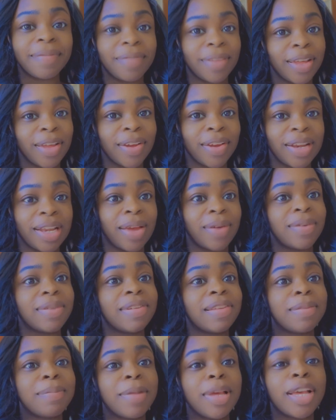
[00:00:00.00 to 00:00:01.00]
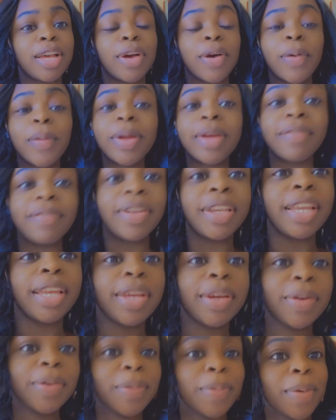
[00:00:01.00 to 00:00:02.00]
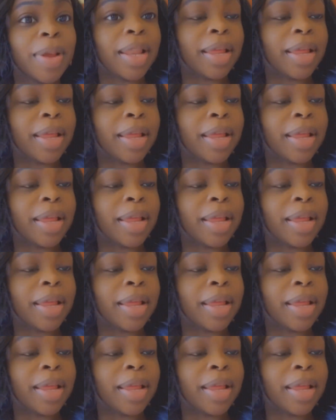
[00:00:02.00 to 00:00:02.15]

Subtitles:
figured I would just make a quick video while